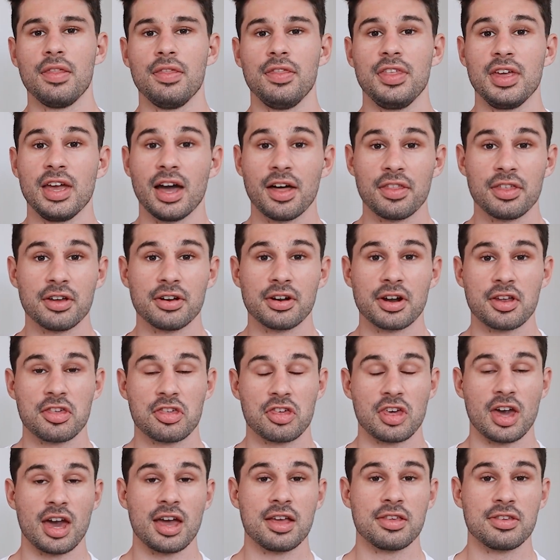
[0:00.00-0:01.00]
The other
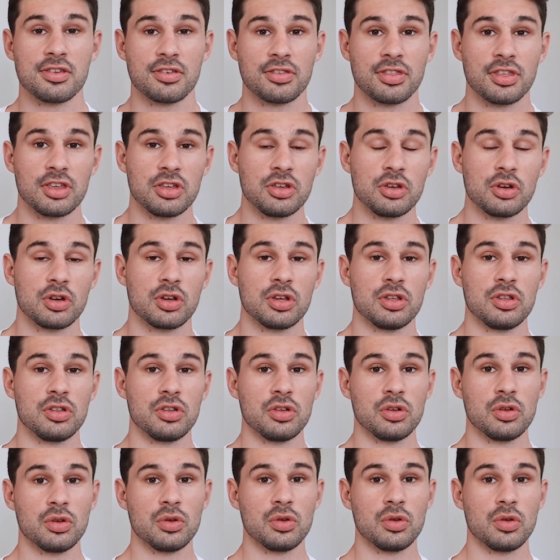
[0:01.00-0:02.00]
exchanges that you can
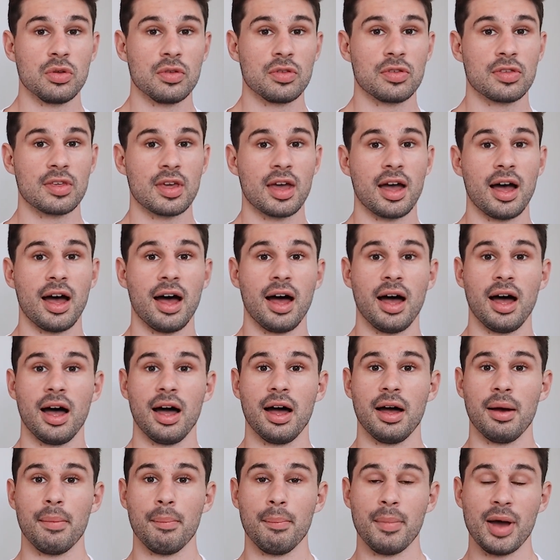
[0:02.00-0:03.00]
use
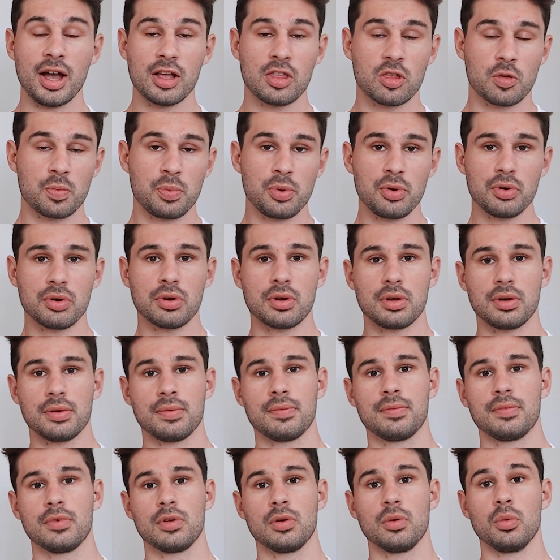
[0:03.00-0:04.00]
are Matchbook,
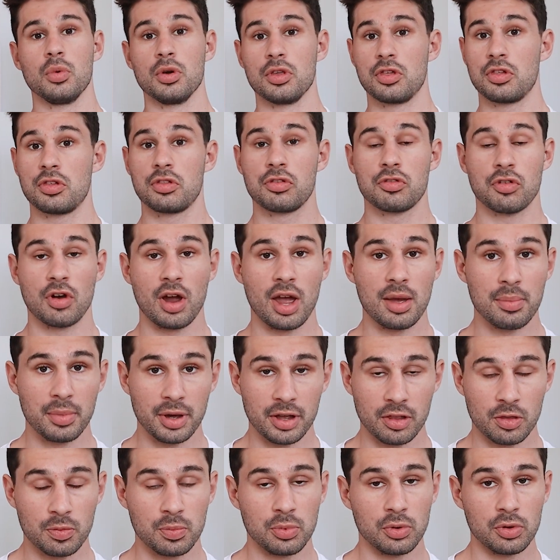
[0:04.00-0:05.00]
which
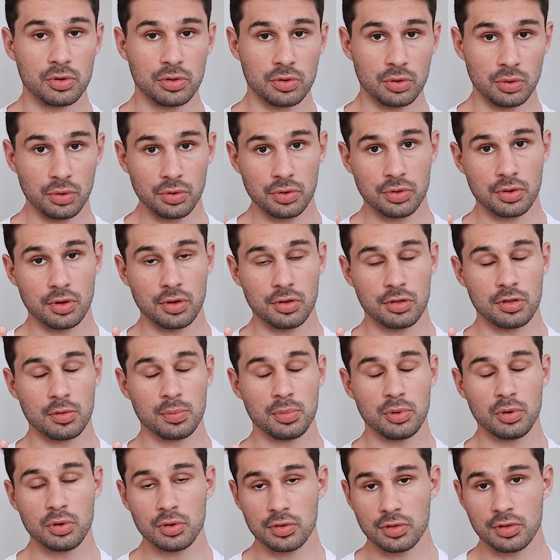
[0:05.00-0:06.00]
Trademate Sports also
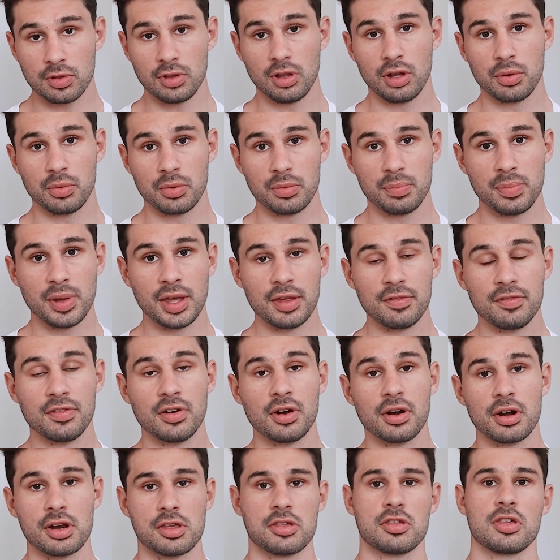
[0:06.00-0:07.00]
supports along with
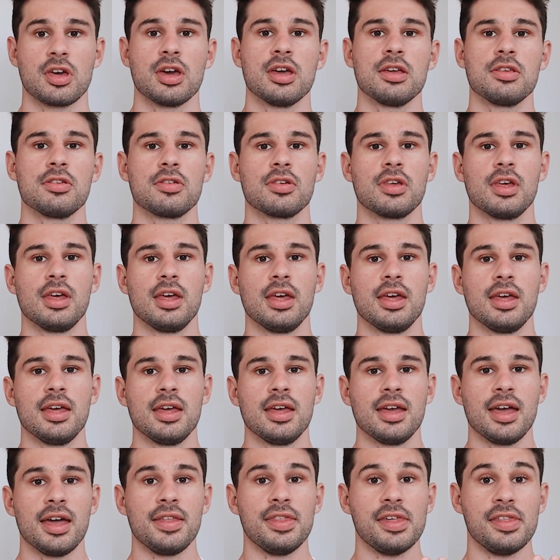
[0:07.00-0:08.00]
Betfair Exchange.
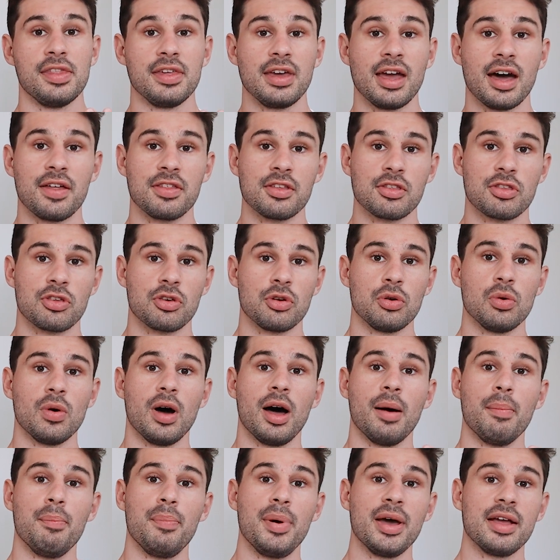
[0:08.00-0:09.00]
And then the other 2
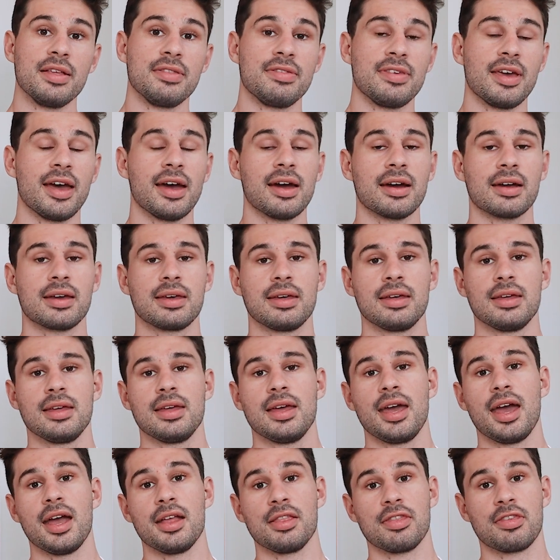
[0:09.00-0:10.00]
are BetDAC
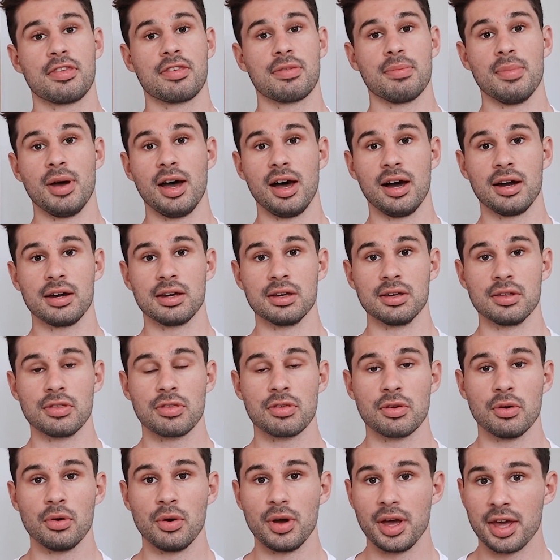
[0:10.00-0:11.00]
and
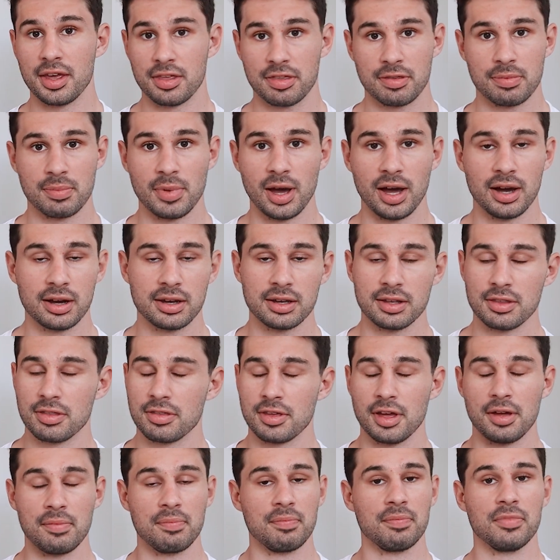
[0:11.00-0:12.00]
Smarkets, or S-Markets.
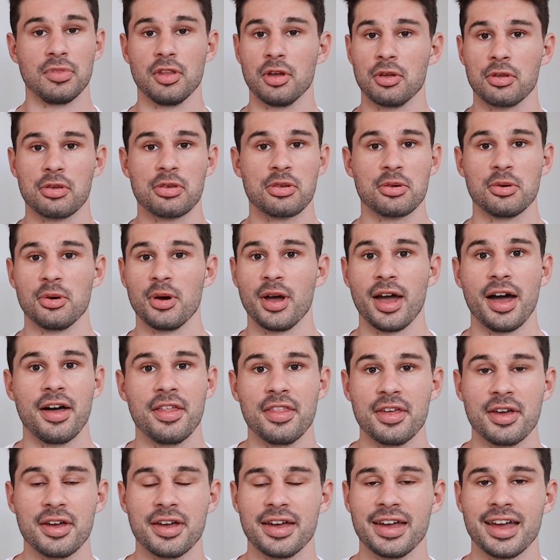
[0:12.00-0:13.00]
I'm not sure how
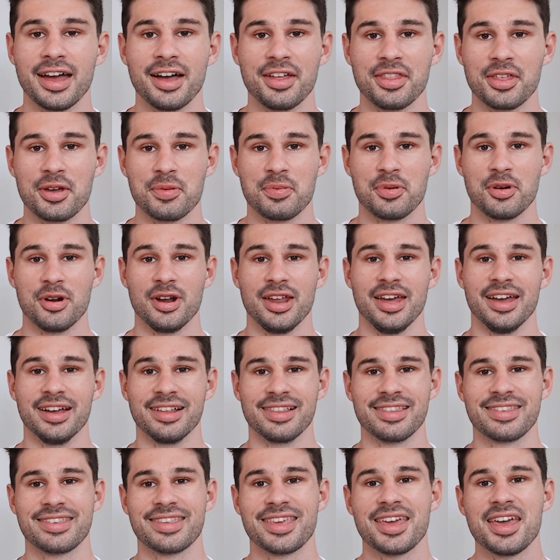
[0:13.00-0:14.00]
they're
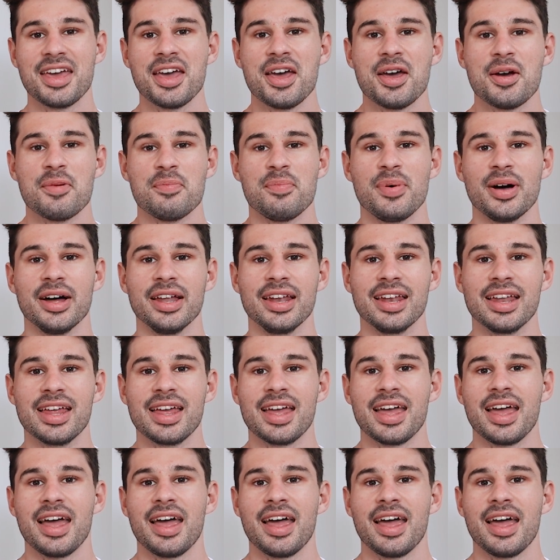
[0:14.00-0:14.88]
pronounced. But